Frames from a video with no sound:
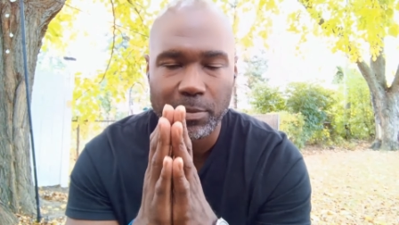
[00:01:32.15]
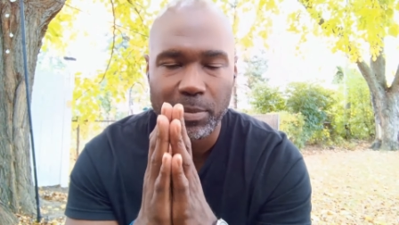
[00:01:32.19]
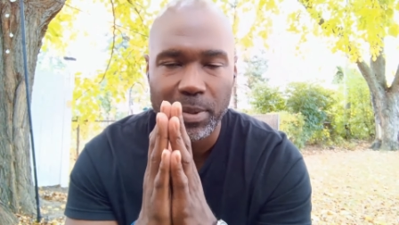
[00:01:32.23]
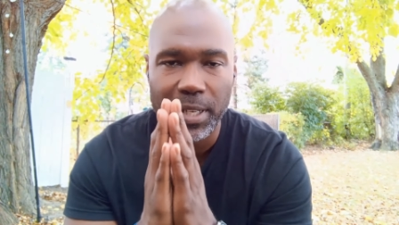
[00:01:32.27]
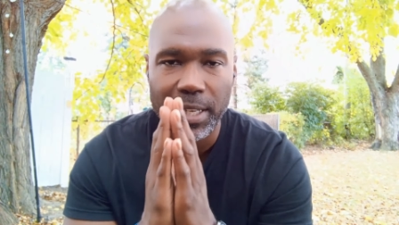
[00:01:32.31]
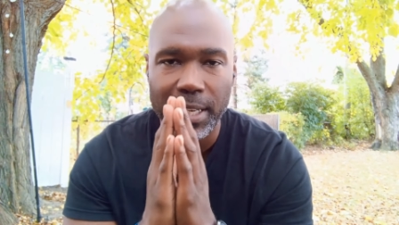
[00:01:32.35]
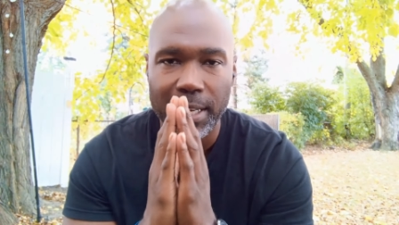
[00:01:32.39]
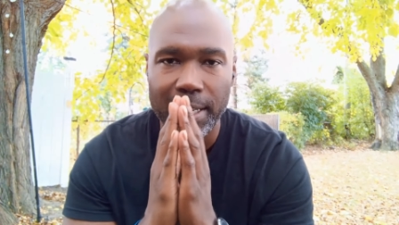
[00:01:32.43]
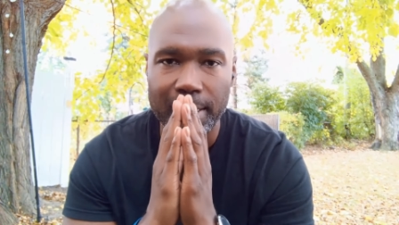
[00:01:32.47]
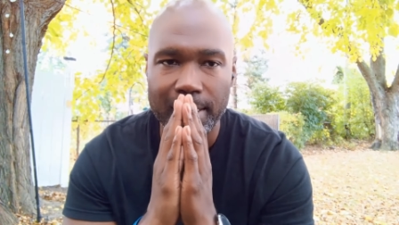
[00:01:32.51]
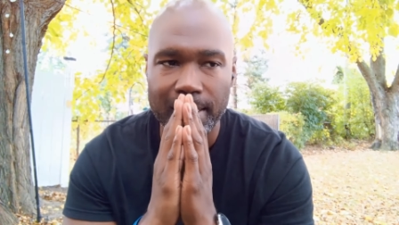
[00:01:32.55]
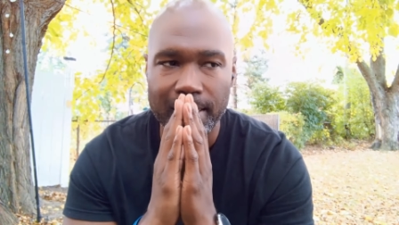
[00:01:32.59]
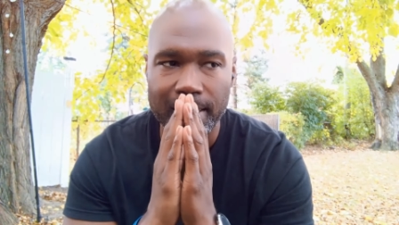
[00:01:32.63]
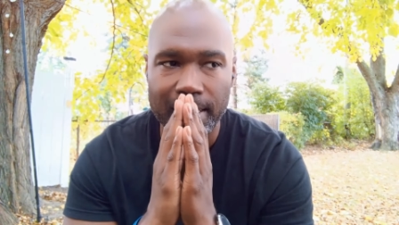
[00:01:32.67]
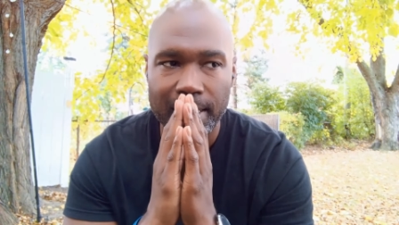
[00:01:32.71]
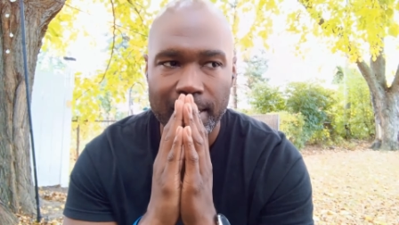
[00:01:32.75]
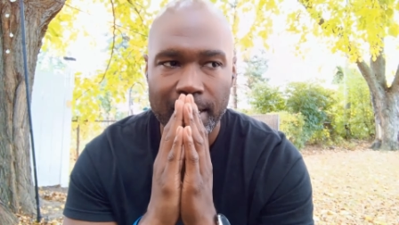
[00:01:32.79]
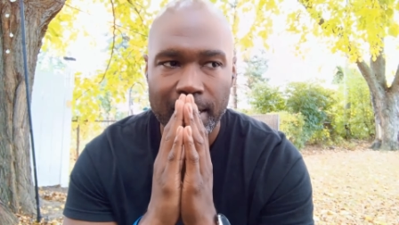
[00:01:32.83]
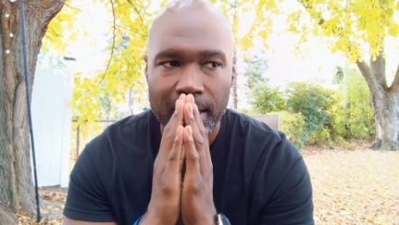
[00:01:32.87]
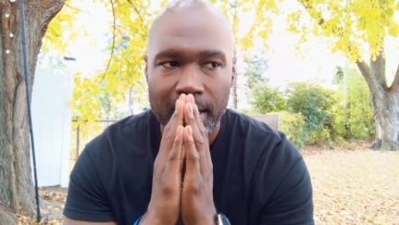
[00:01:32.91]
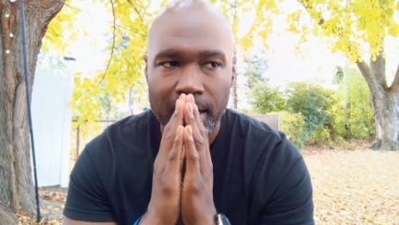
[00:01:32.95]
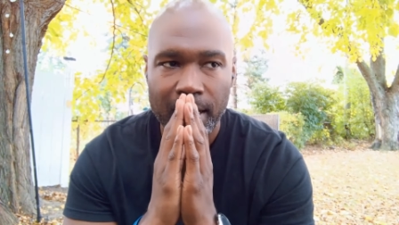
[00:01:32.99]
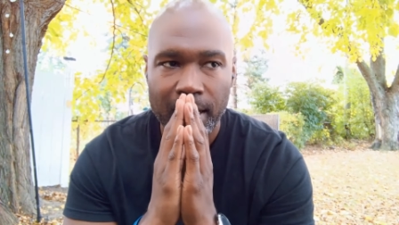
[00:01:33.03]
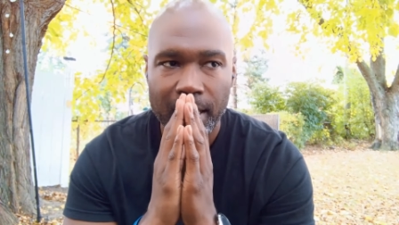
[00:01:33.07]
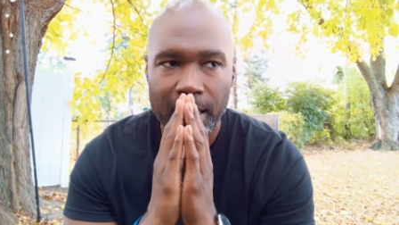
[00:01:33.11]
Because
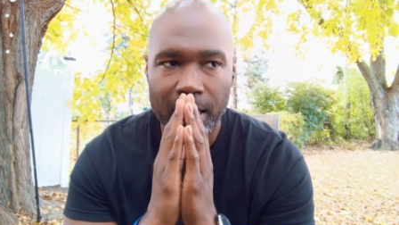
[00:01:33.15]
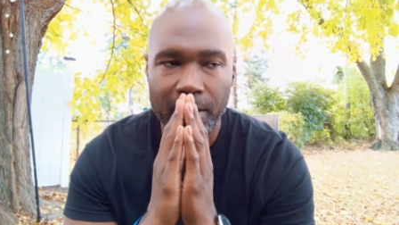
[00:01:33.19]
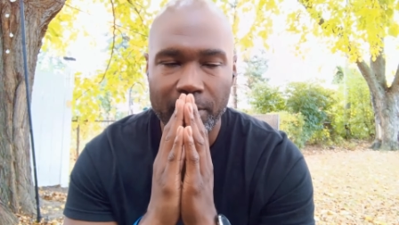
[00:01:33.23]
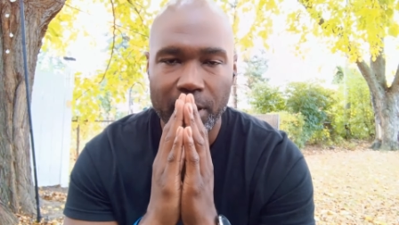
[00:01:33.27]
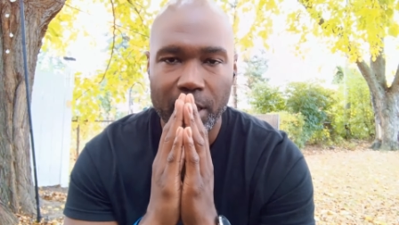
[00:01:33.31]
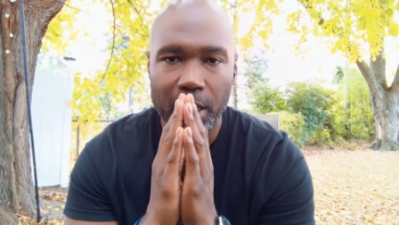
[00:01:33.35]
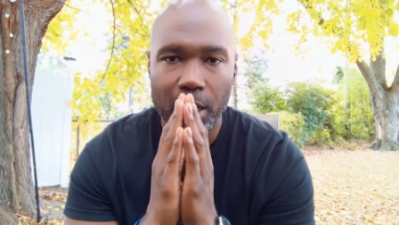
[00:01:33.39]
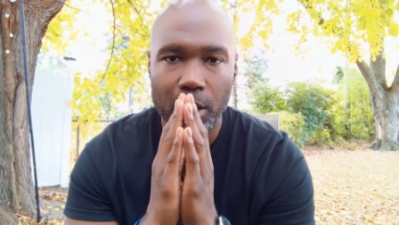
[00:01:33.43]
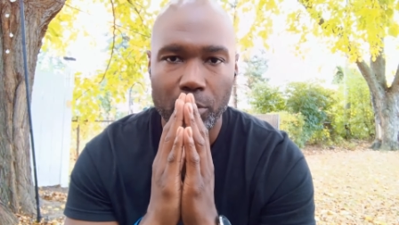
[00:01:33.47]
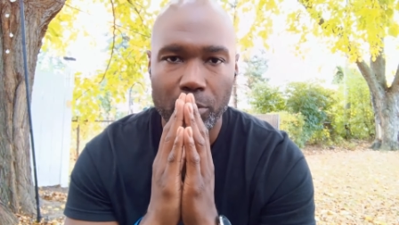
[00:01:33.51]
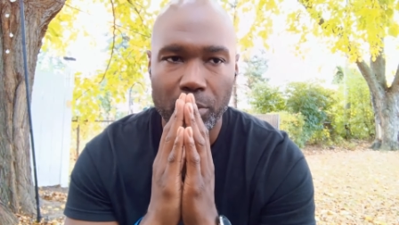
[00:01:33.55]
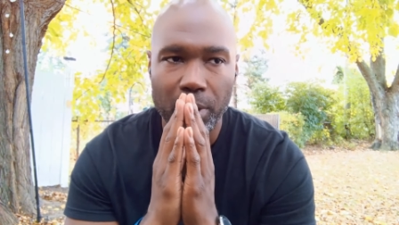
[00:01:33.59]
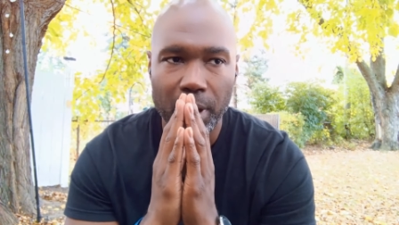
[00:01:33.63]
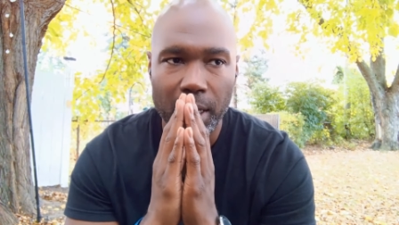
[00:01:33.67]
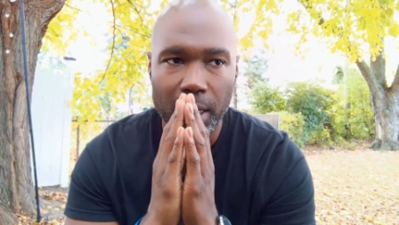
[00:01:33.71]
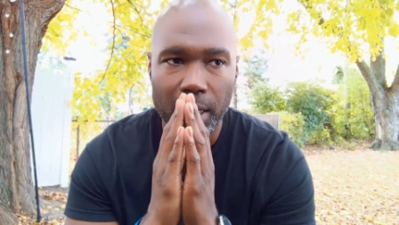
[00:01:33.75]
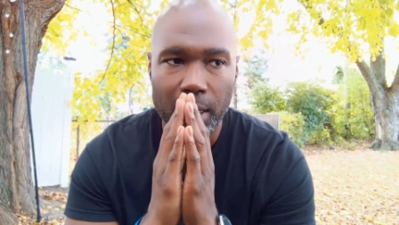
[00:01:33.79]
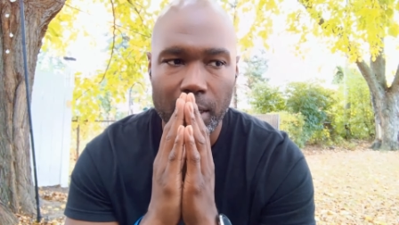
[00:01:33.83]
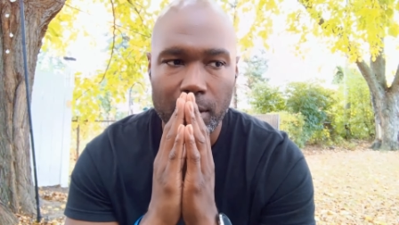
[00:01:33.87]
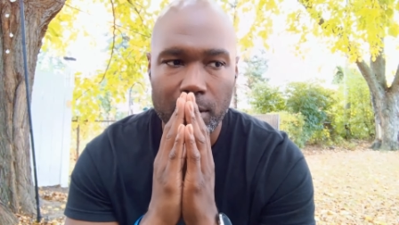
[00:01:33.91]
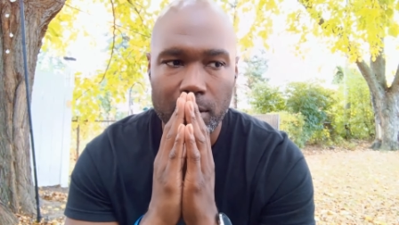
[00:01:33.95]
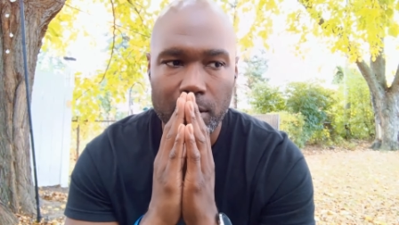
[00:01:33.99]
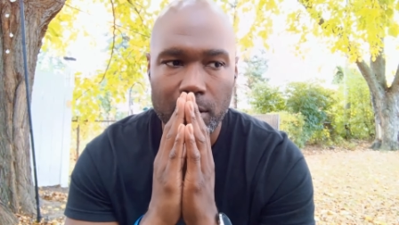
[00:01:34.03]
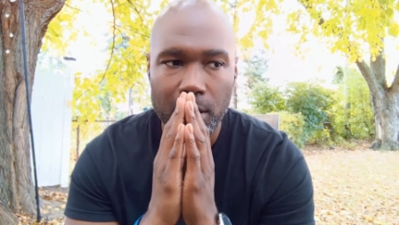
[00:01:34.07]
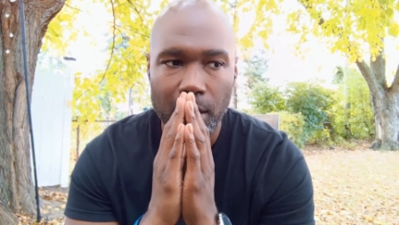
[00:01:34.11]
even though
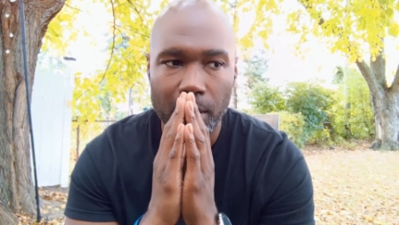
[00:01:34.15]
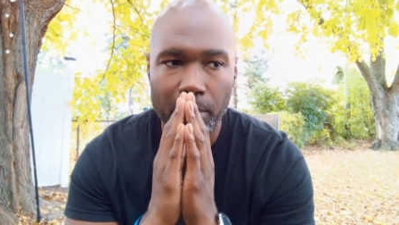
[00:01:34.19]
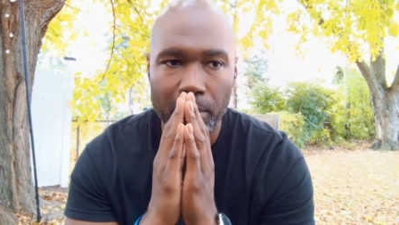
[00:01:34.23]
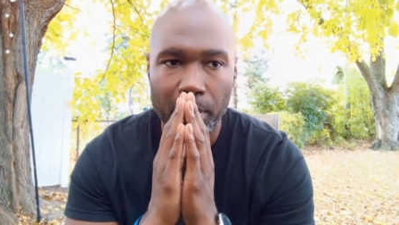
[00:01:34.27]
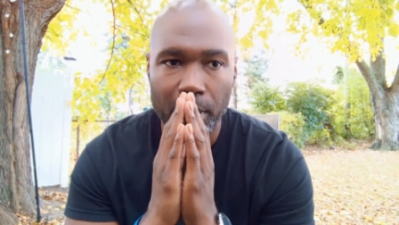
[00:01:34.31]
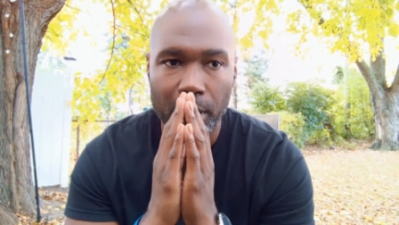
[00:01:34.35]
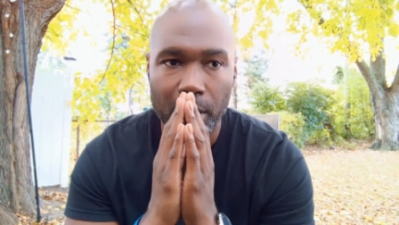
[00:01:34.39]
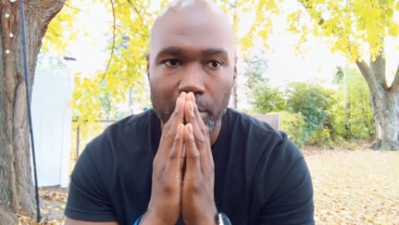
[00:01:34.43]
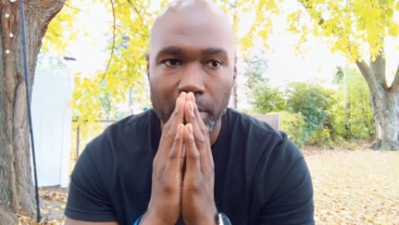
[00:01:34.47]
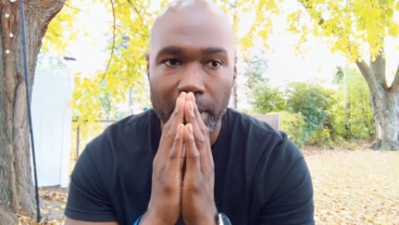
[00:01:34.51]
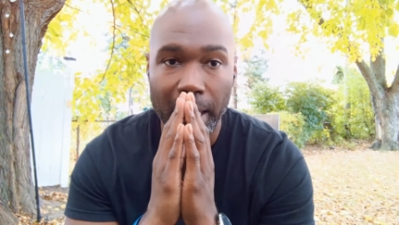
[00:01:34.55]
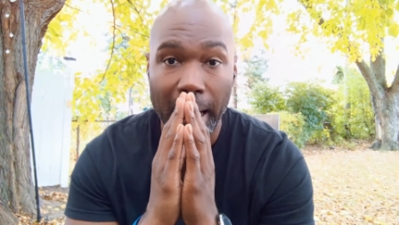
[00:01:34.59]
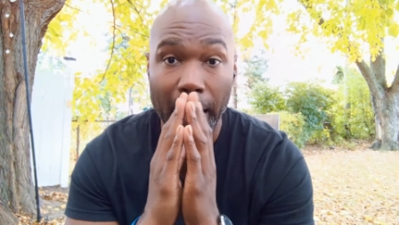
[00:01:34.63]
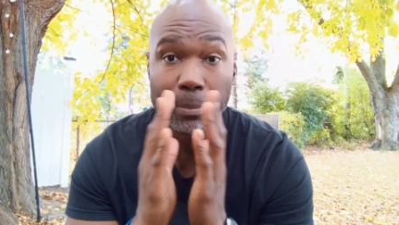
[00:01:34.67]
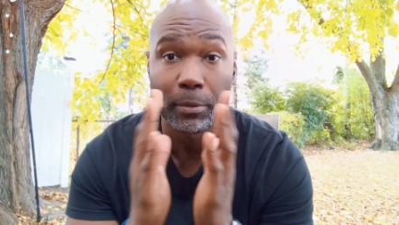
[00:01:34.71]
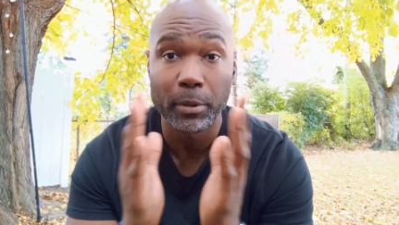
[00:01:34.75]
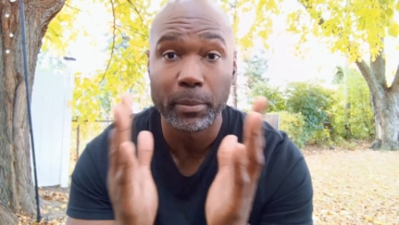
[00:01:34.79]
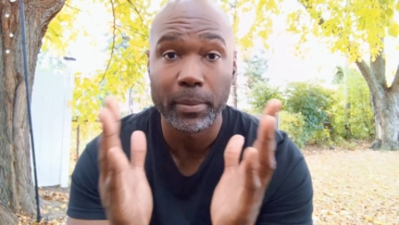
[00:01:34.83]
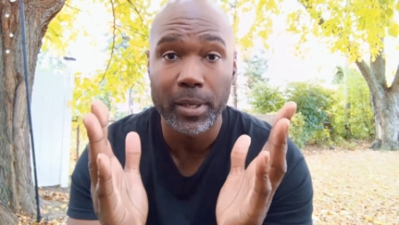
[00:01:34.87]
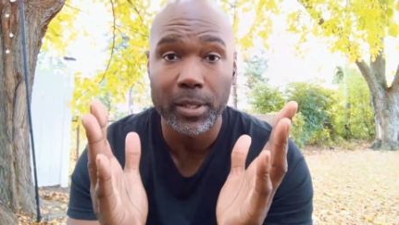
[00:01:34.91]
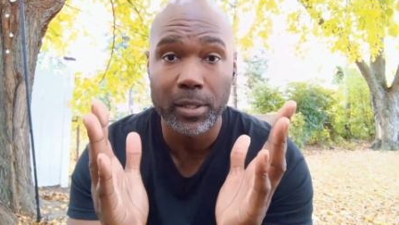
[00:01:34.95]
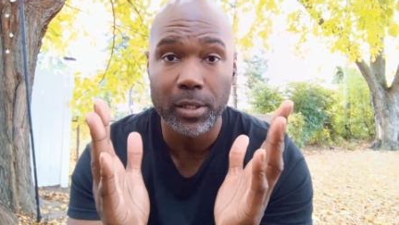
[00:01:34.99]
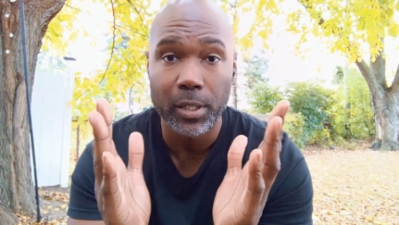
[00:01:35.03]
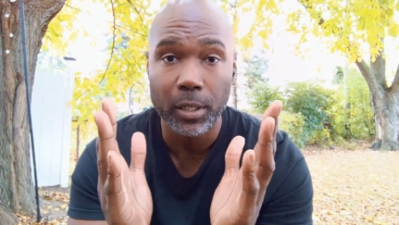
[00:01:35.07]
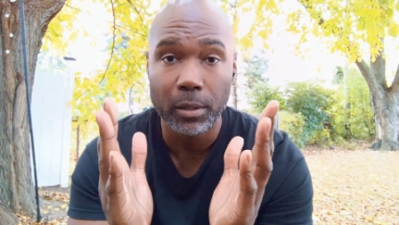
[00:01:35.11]
things appear to be
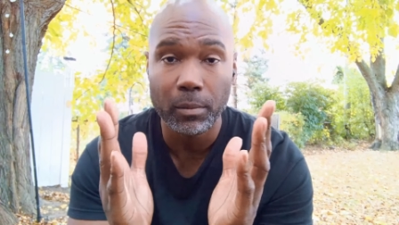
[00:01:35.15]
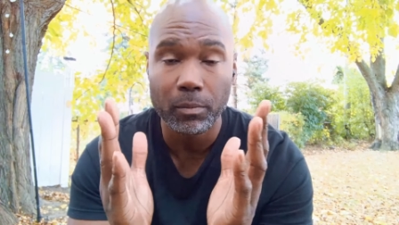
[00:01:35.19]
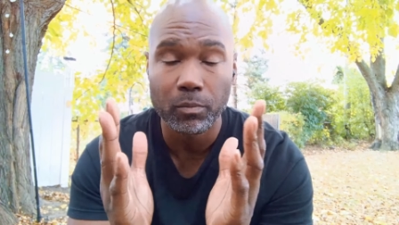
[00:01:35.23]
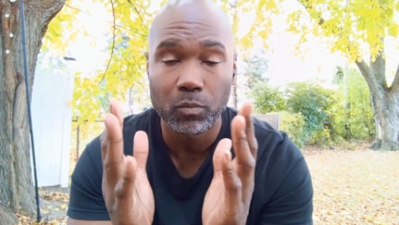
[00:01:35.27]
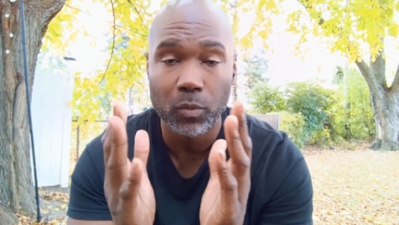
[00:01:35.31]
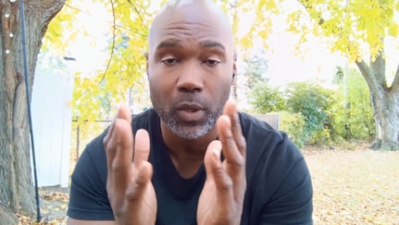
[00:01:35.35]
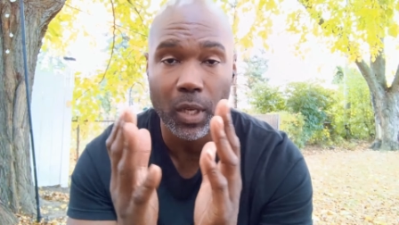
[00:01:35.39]
optimistic,